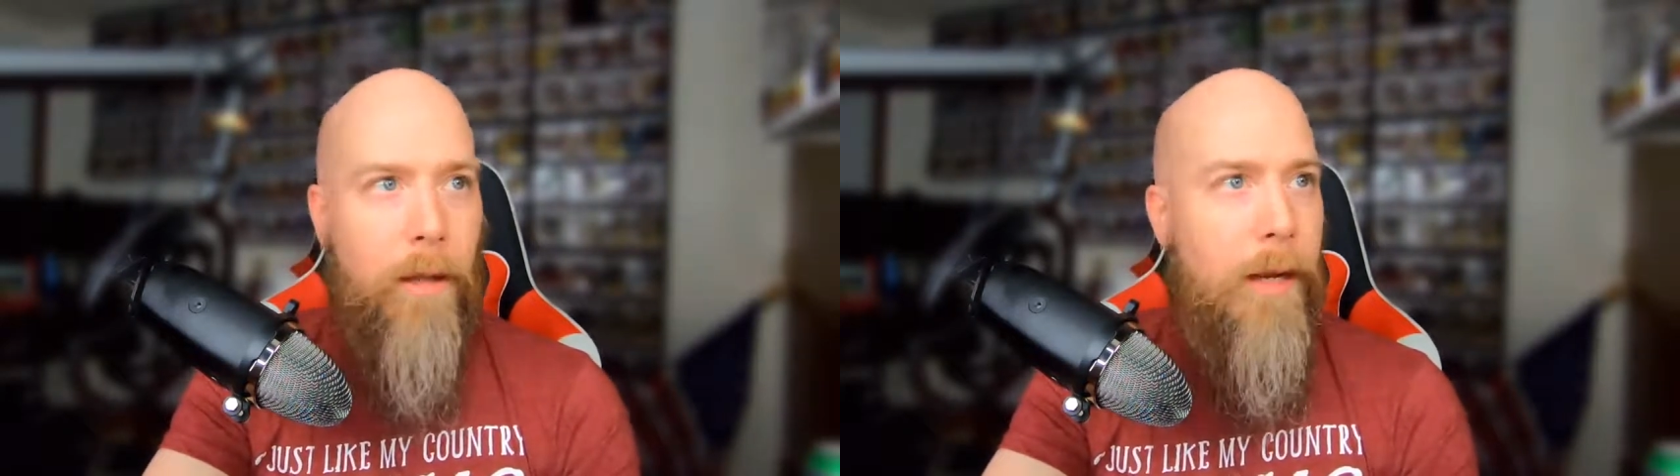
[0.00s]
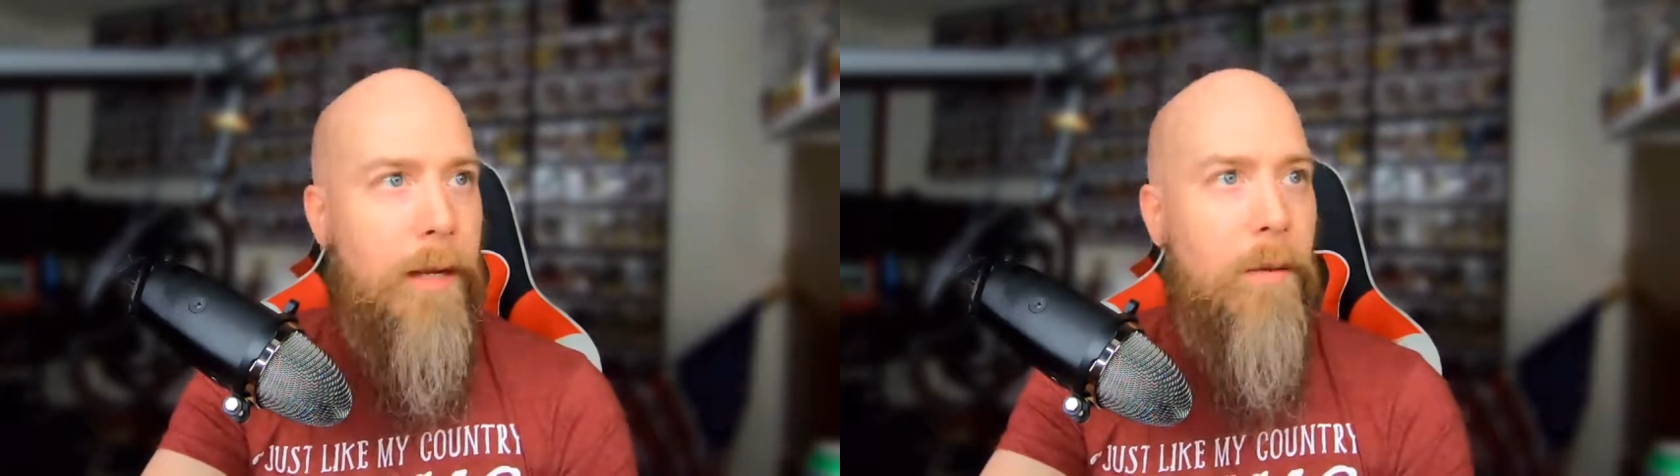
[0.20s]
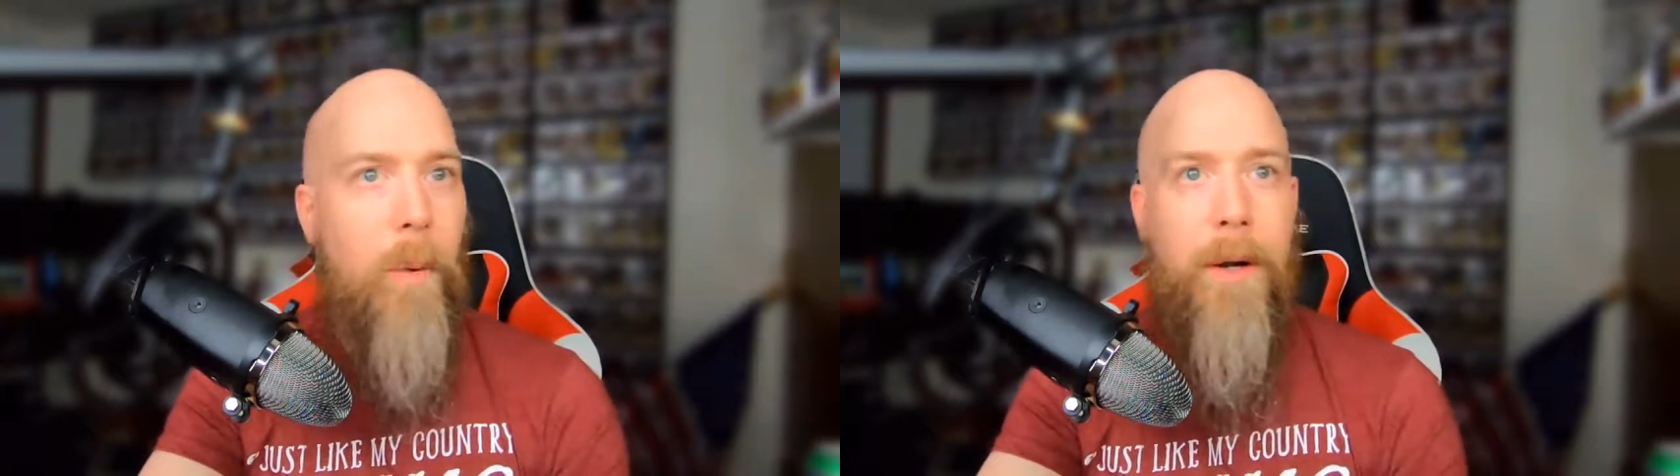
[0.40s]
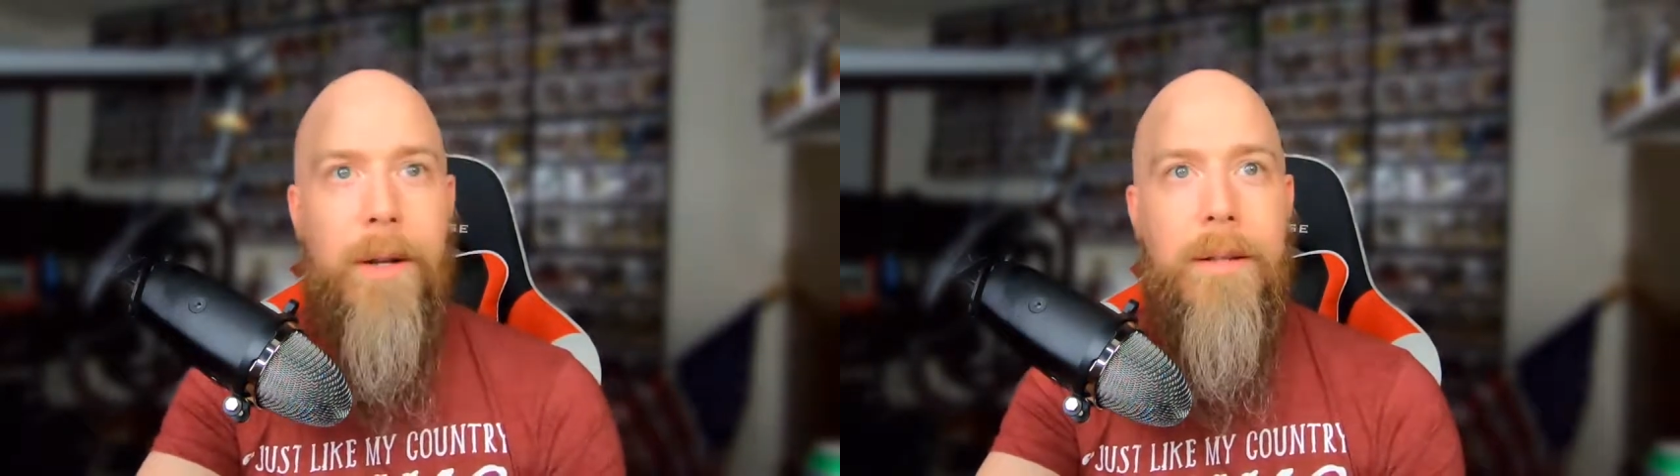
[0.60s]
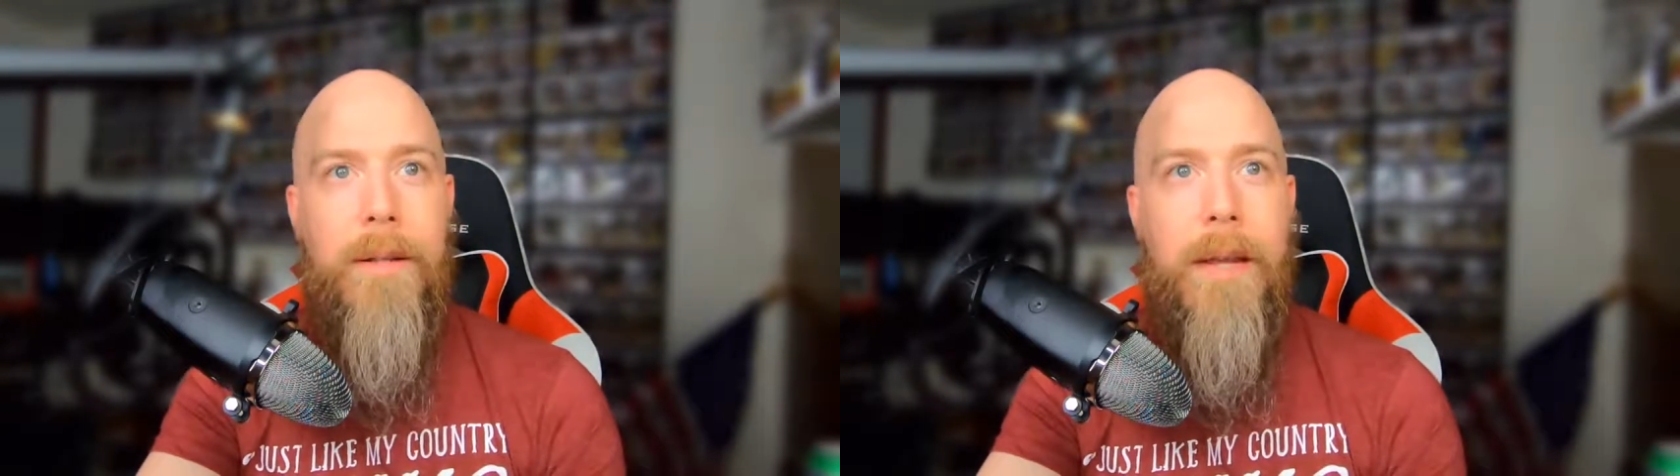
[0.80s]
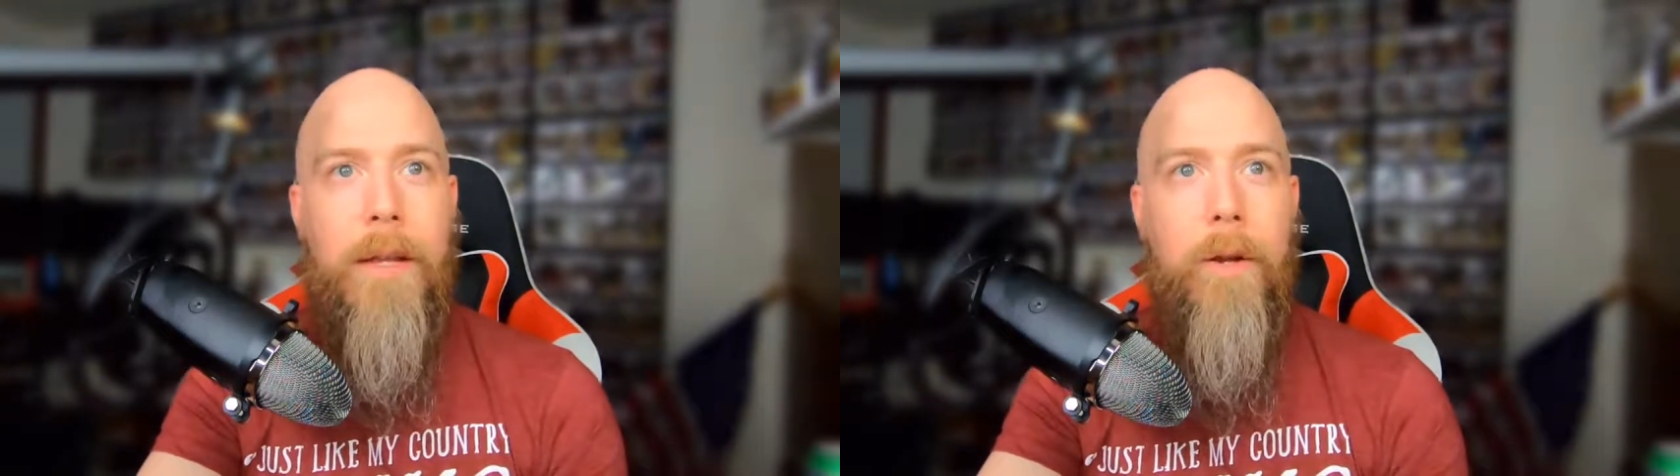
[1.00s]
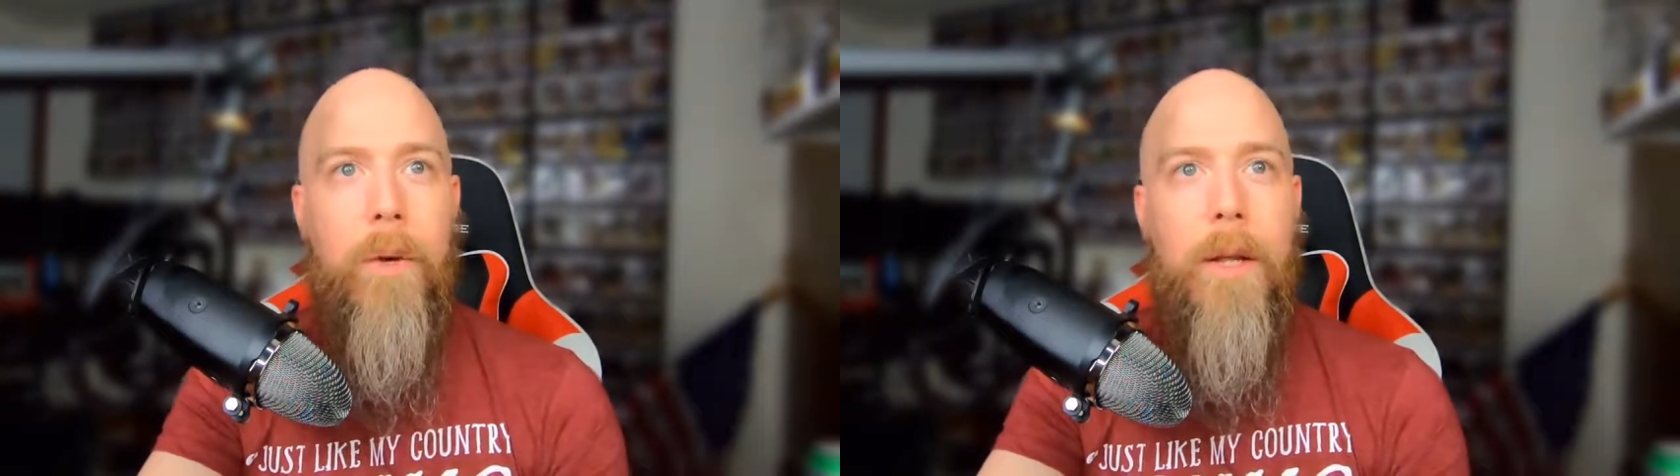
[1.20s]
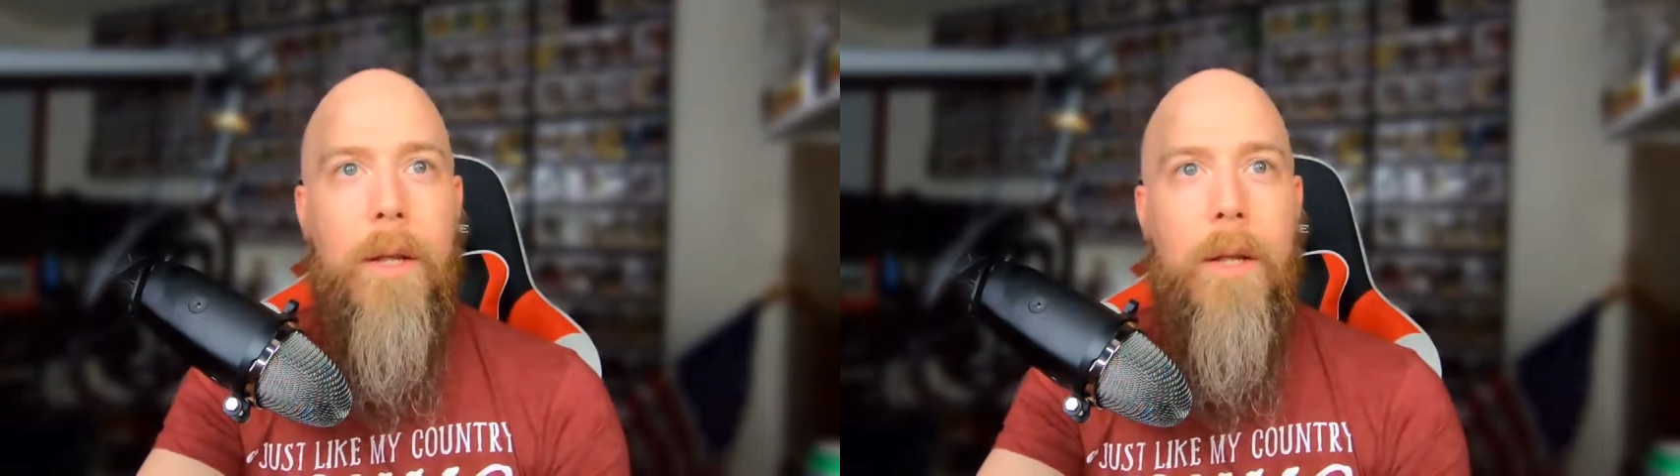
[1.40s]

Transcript: like and where did it take you?